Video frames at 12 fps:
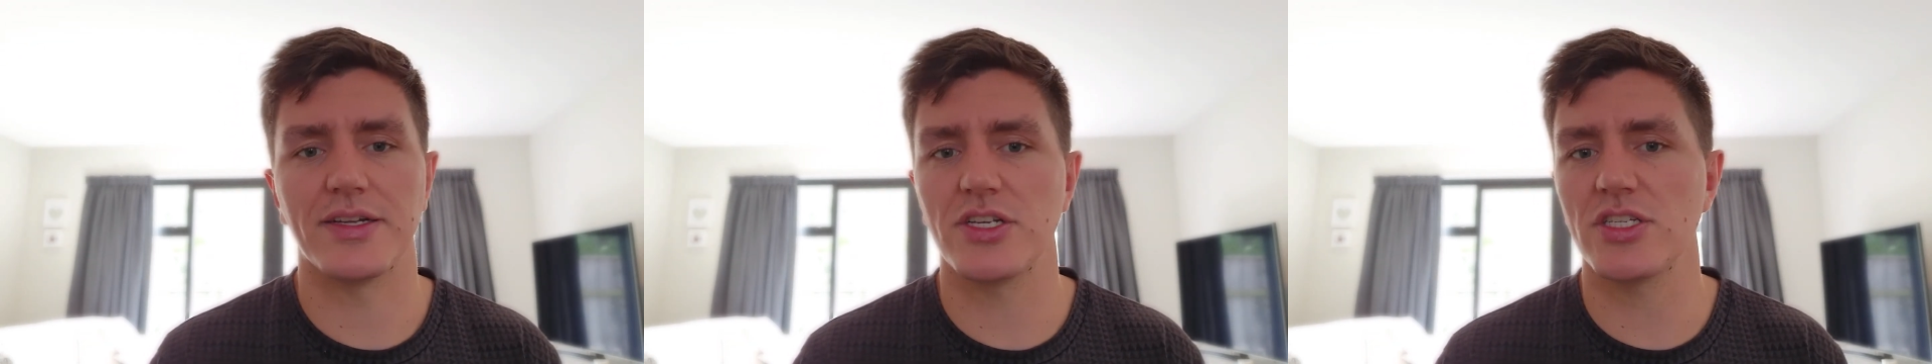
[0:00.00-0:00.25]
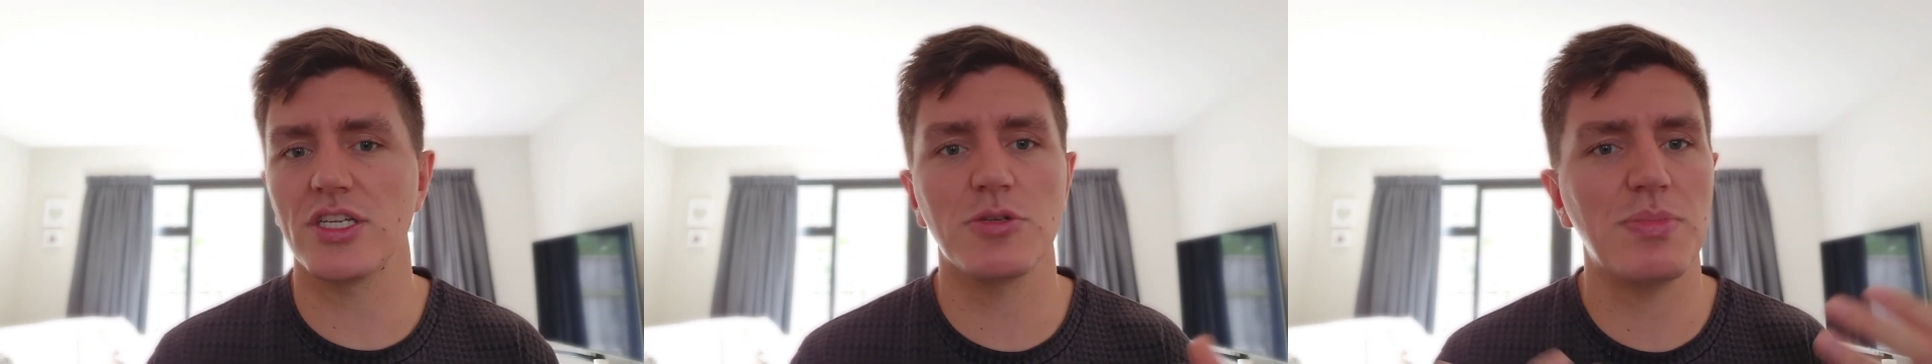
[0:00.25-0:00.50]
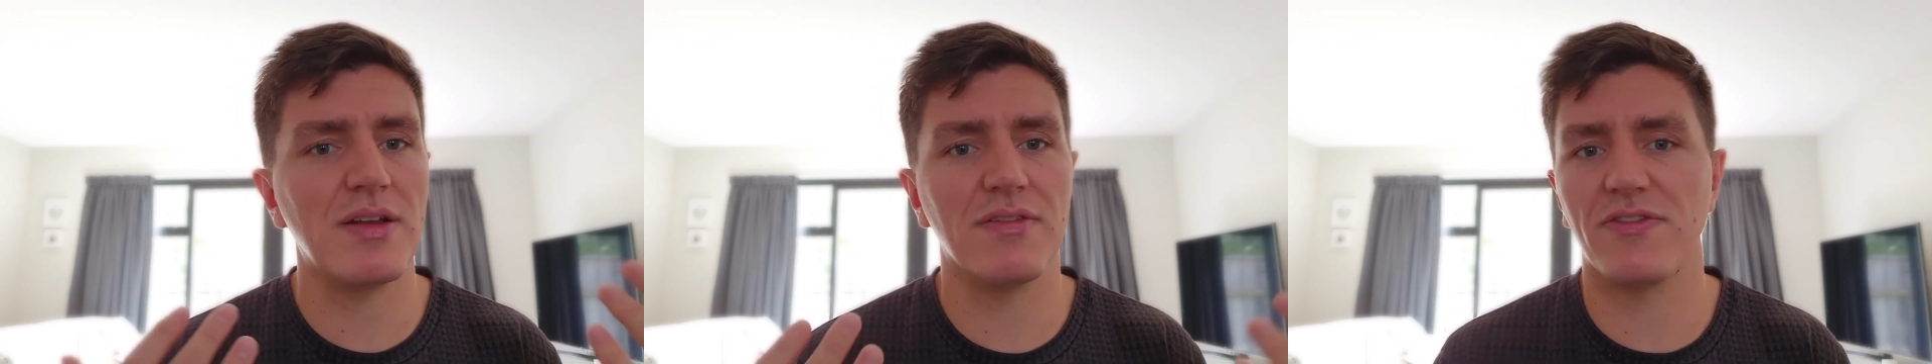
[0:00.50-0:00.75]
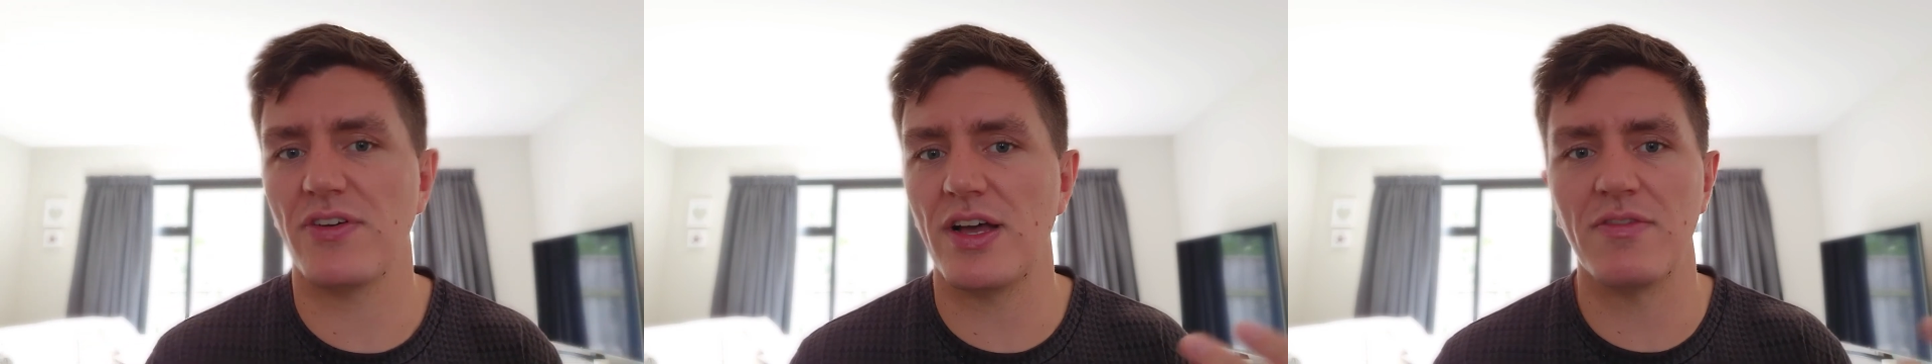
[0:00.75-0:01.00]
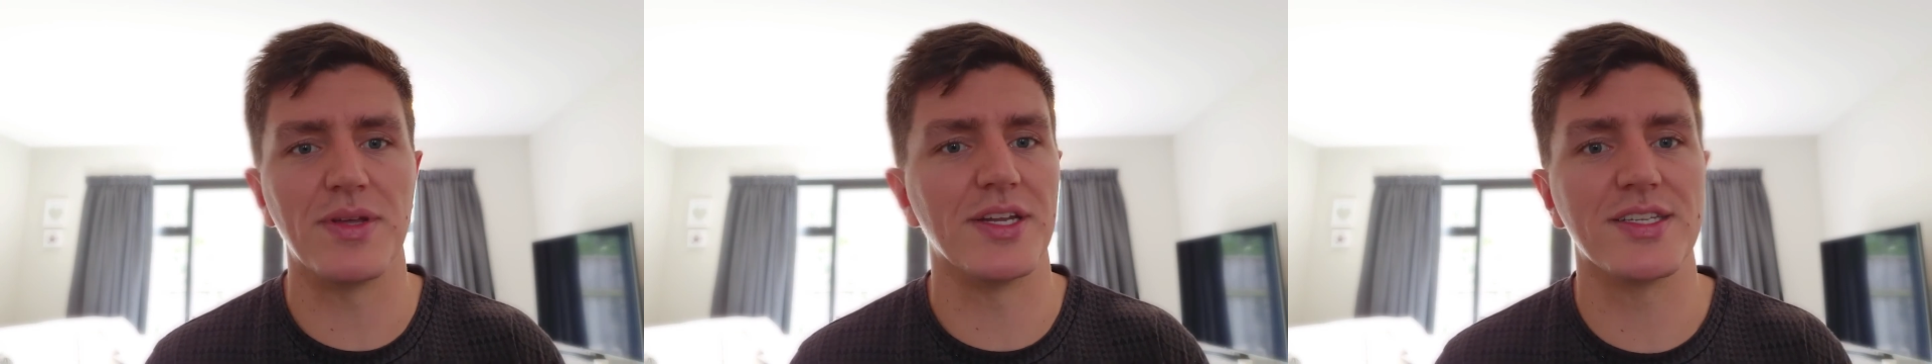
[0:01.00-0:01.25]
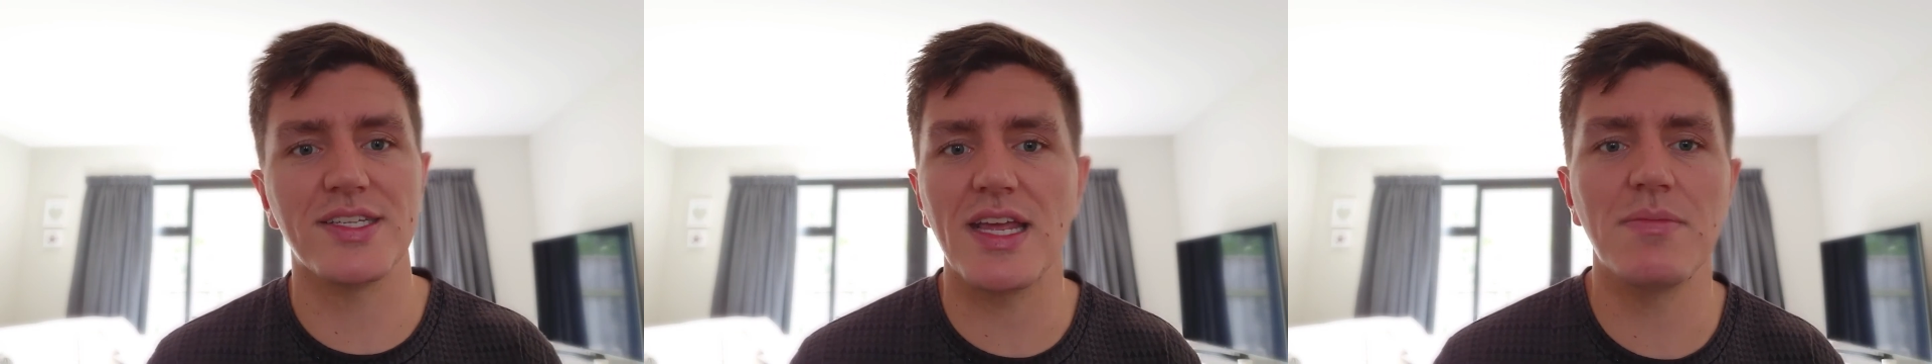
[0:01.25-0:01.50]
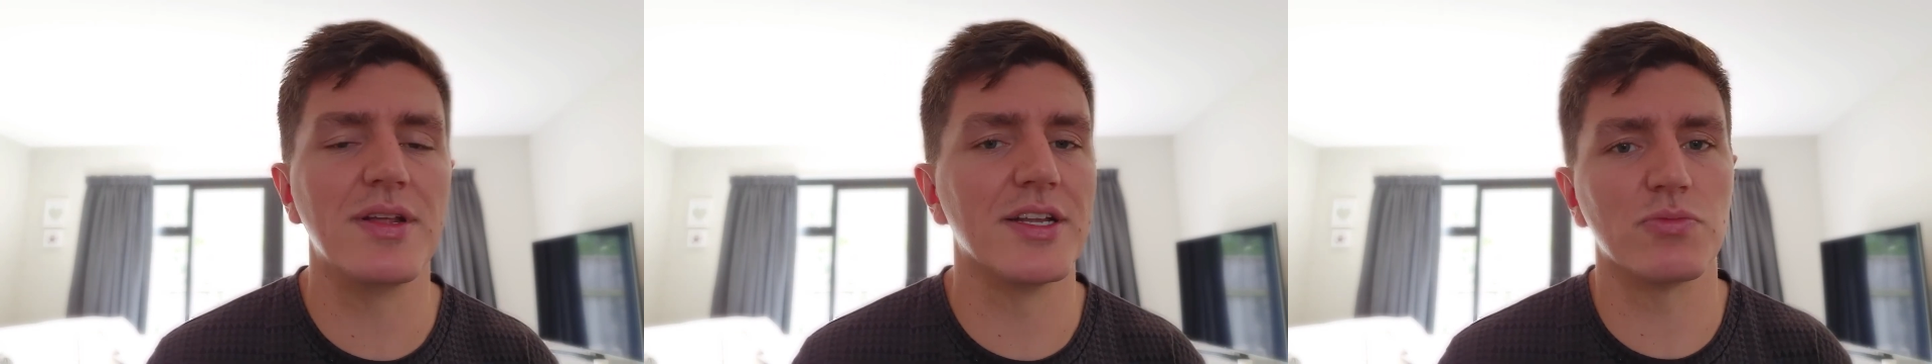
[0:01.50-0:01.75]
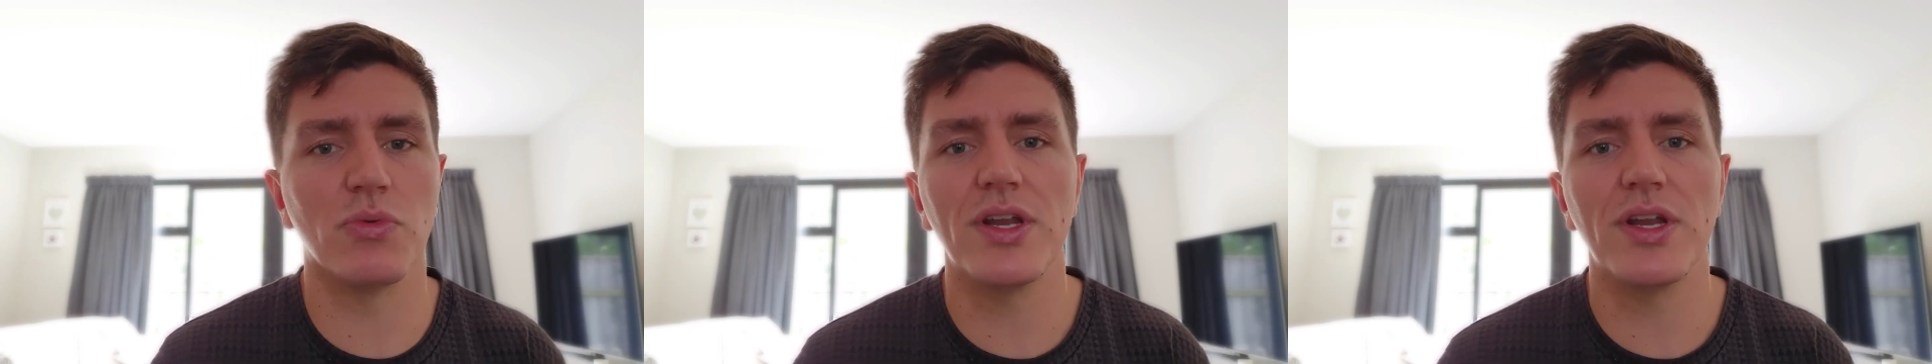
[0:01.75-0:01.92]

just to spend 5 minutes, 10 minutes,